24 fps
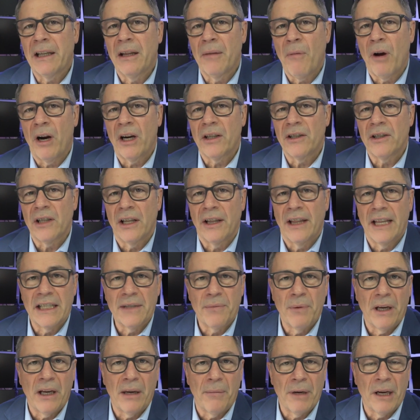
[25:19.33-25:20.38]
in the markets this
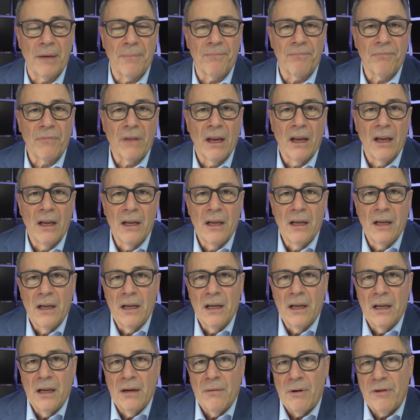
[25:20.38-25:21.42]
week coming up?
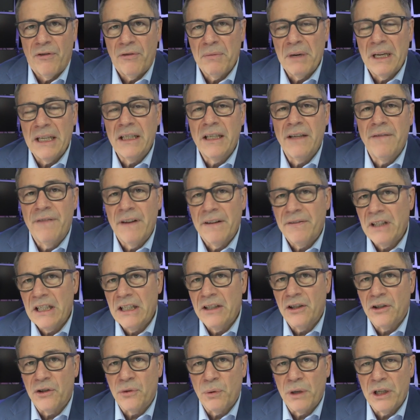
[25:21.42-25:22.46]
Well, from 1950
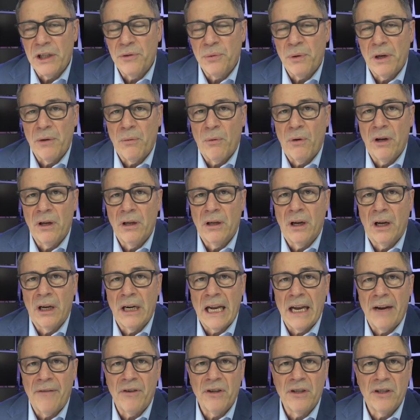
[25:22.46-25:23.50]
to 2021, on
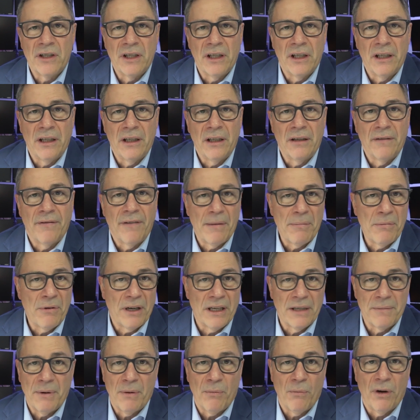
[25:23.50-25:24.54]
average, the
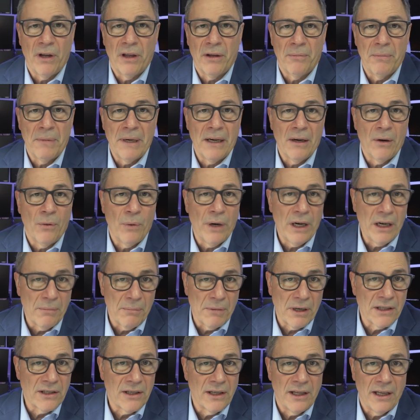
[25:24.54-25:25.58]
February has been one of the weaker
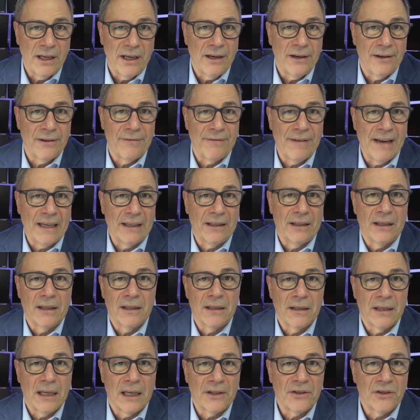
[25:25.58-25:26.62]
months of the year. In fact,
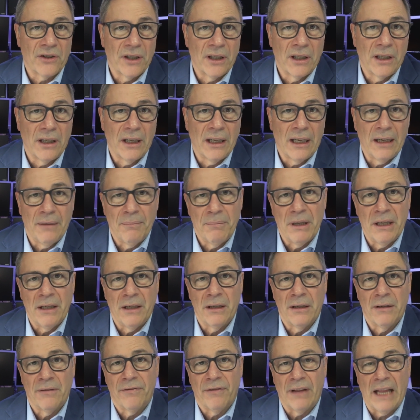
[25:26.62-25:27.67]
it's actually
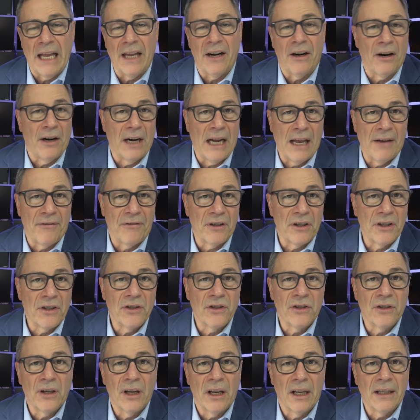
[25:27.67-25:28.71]
been flat on
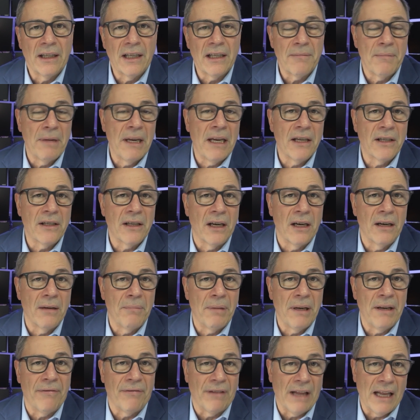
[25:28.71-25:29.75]
average. It doesn't mean it's going to
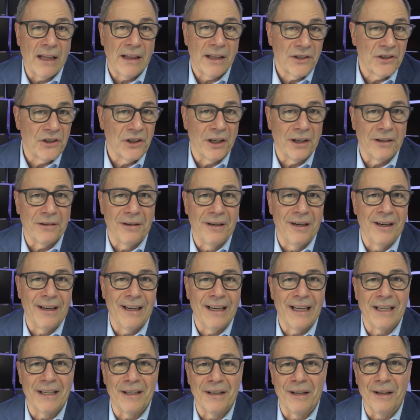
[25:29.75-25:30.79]
be flat this year.
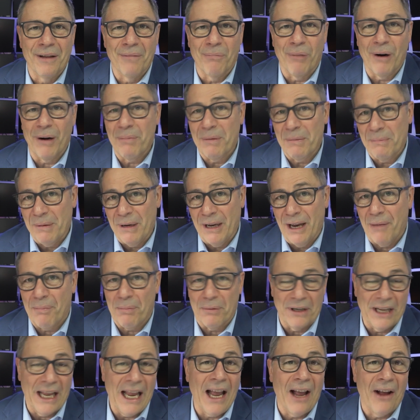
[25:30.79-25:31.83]
It'll probably be up
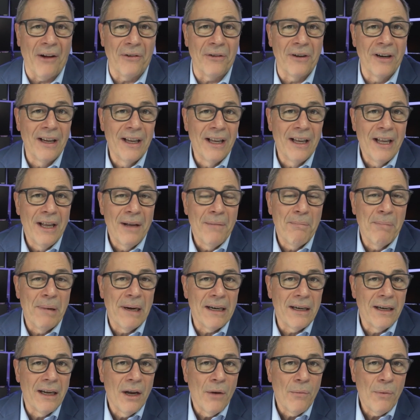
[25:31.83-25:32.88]
or down.
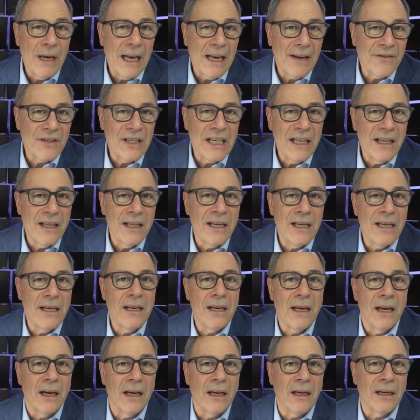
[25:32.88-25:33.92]
But we have seen
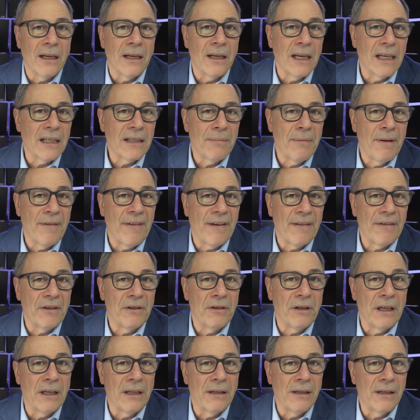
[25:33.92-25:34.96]
the S&P
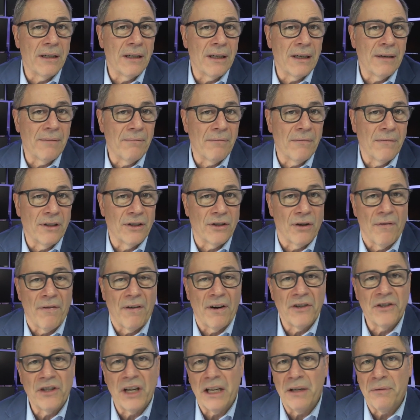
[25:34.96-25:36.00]
500 so
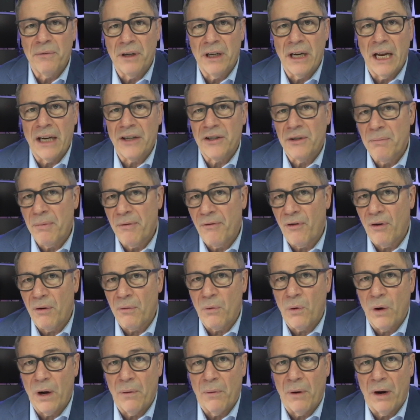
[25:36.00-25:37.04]
far in January actually perform
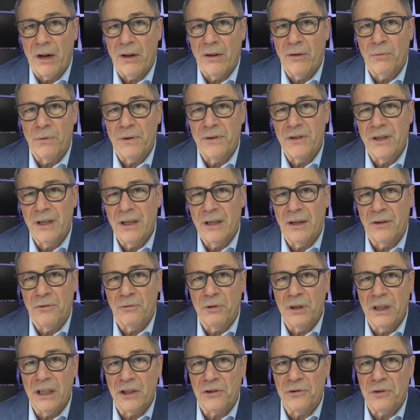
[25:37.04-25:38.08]
quite well. We've seen a
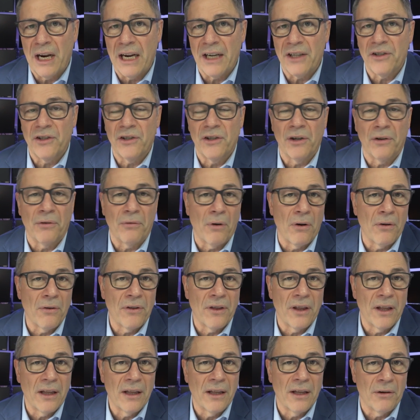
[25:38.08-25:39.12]
real attraction to
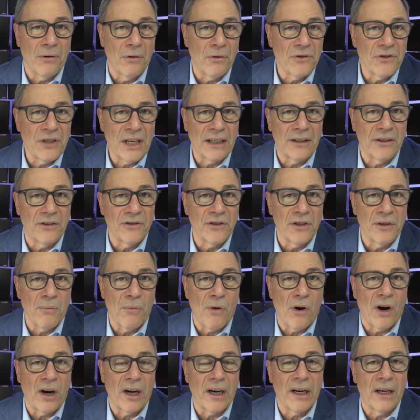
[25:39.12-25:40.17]
growth, the growth sectors of the
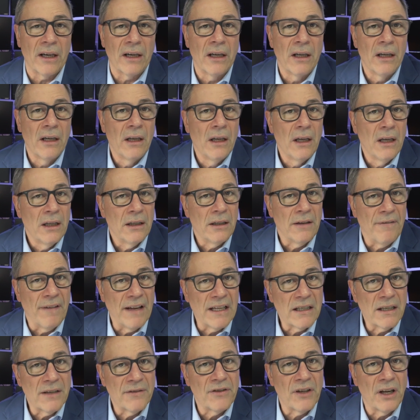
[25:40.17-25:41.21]
market.
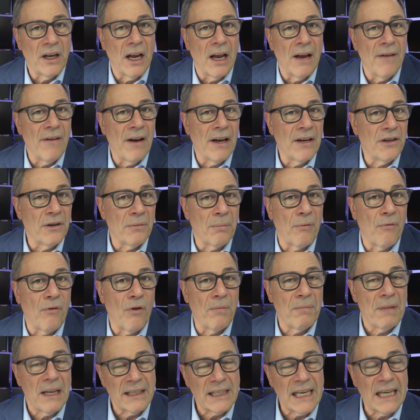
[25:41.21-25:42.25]
Defensives have
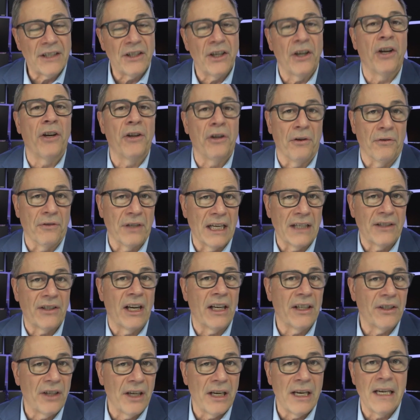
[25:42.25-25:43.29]
underperformed. That's actually good news. That's
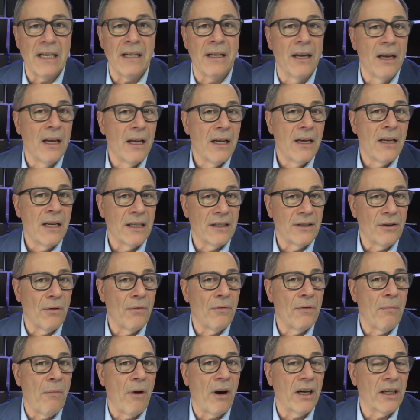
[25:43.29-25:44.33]
actually, so
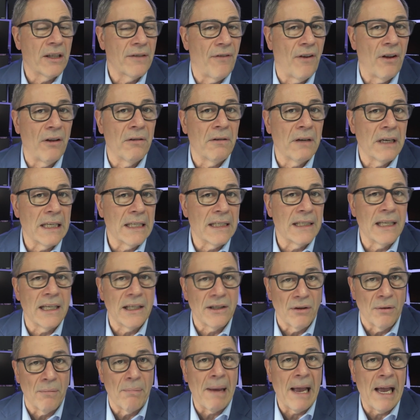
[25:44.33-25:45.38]
the market's followed its
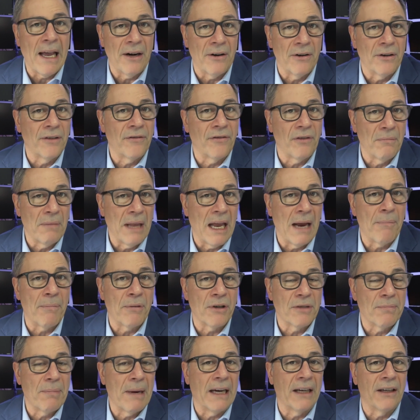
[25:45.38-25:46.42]
seasonal pattern from that
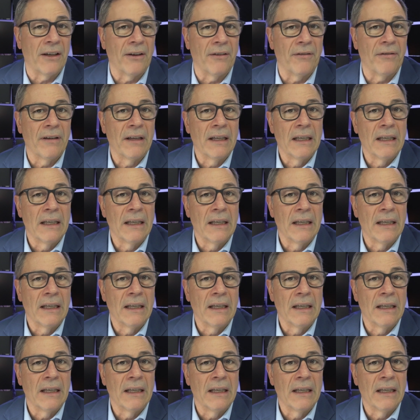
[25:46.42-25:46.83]
perspective.